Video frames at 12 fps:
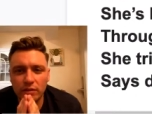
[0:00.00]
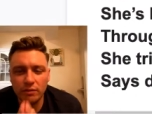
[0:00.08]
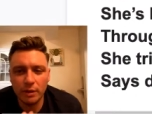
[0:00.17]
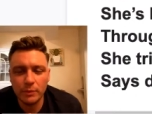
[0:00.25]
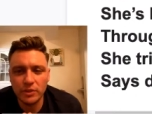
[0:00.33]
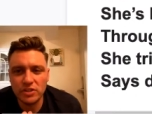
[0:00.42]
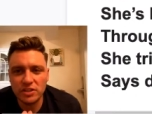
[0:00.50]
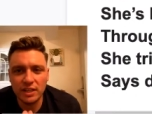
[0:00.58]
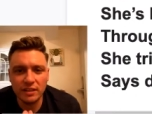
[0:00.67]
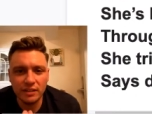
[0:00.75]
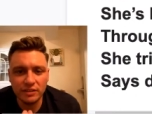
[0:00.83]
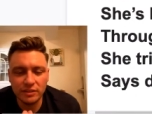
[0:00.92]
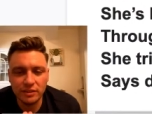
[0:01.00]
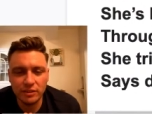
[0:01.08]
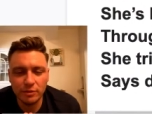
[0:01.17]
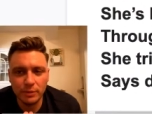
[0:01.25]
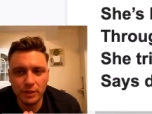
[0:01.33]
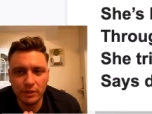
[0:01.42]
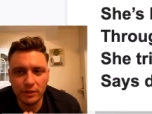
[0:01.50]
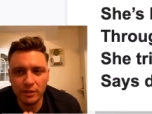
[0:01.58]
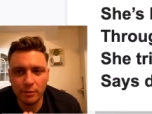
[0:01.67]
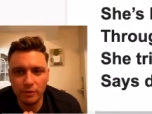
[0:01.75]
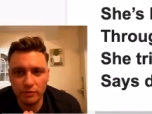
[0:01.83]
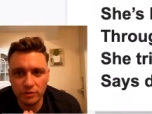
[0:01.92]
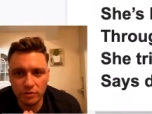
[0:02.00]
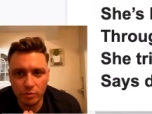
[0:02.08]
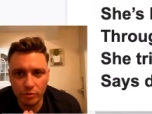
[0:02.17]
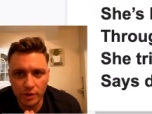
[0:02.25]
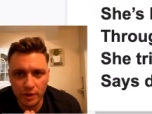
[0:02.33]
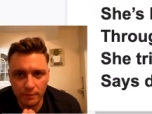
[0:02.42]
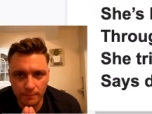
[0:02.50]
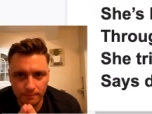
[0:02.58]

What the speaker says: I'm going to say this and then you immediately tell me if it's corny.